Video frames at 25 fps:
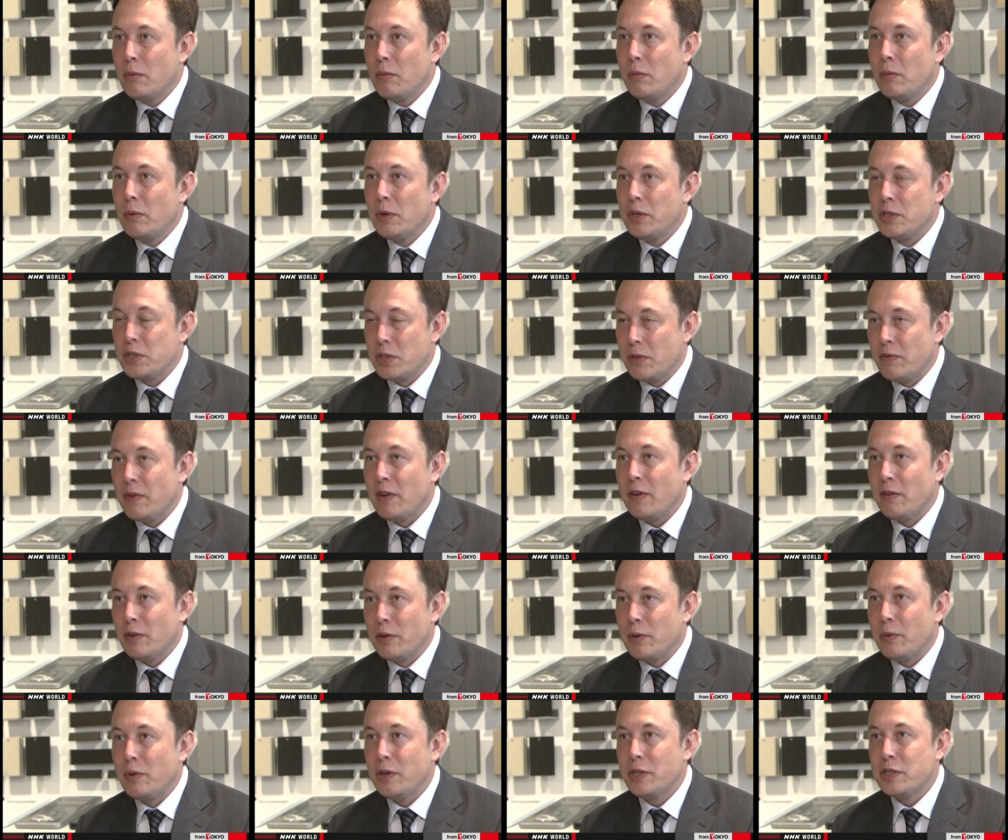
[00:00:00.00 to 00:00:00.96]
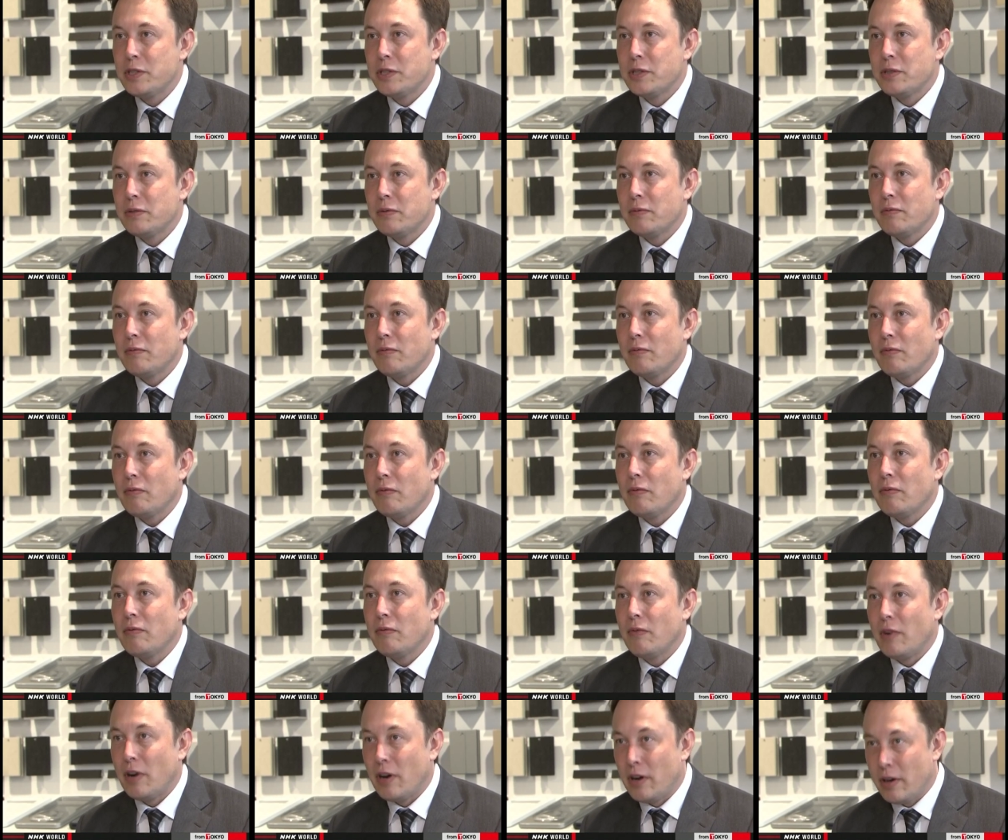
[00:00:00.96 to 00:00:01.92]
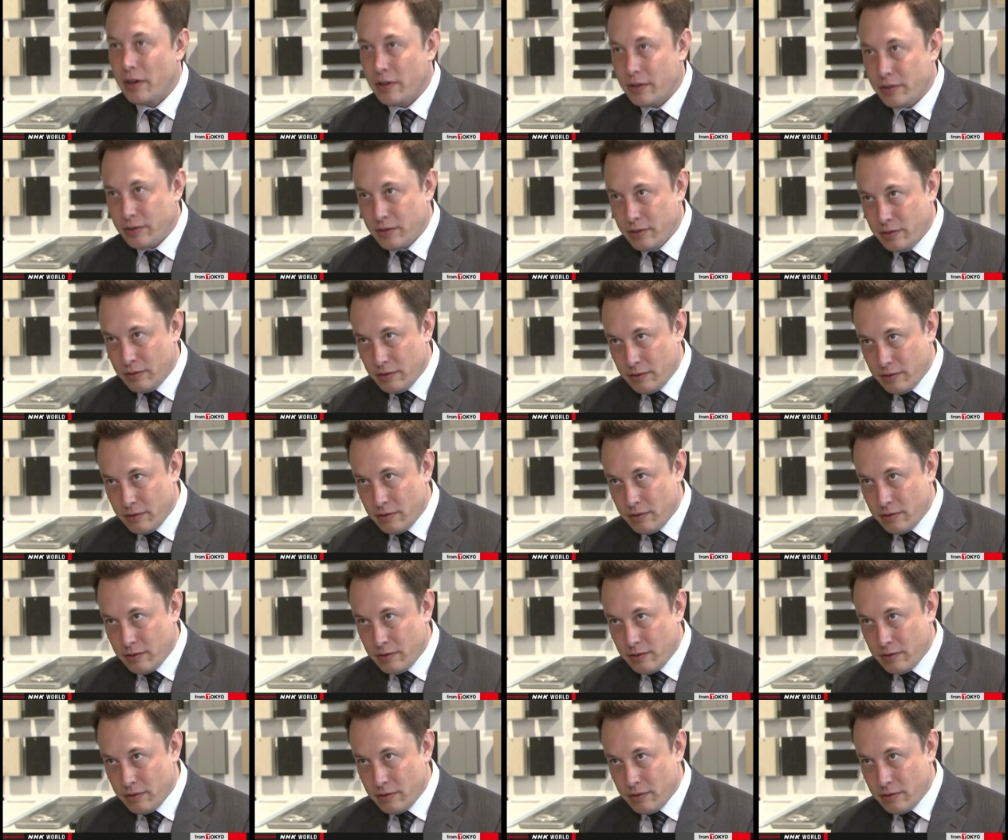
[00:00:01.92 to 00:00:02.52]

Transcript: we should be able to reach Mars.